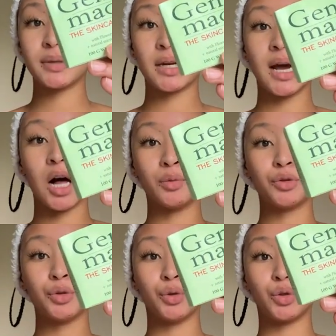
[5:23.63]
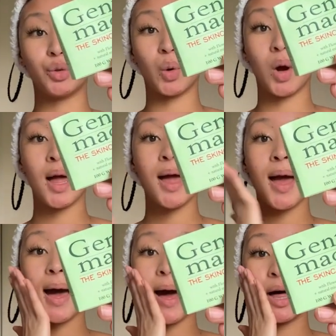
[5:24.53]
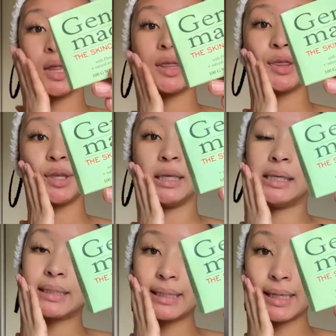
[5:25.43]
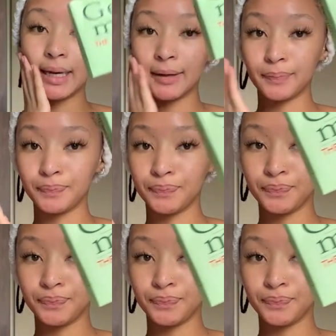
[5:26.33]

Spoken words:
and helps to restore healthy skin.